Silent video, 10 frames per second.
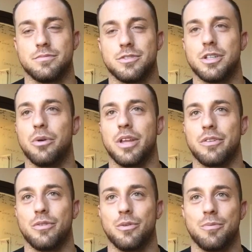So
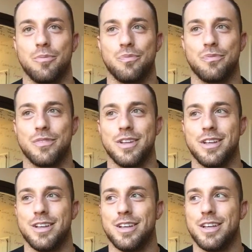thankful.
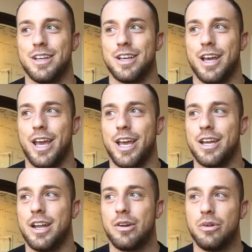
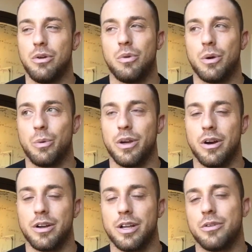And I don't know where we
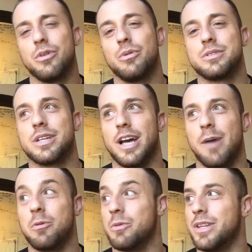are, and I don't know what's going to
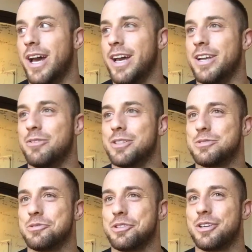happen with that. And
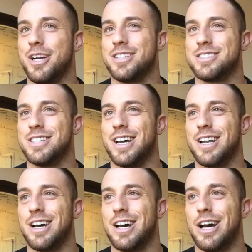what's really great is
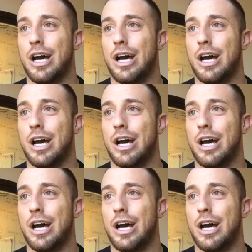that,